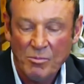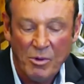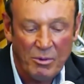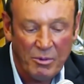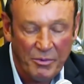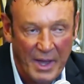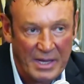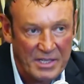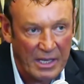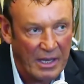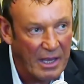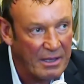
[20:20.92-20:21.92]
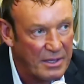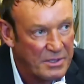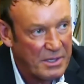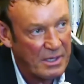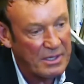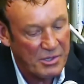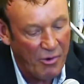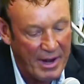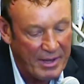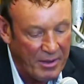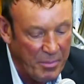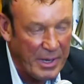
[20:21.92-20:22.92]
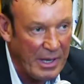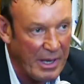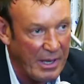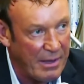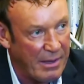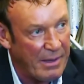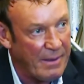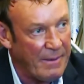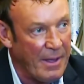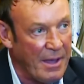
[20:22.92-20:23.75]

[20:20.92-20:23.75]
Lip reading: Well, thanks, Eddie, and it's great to be here.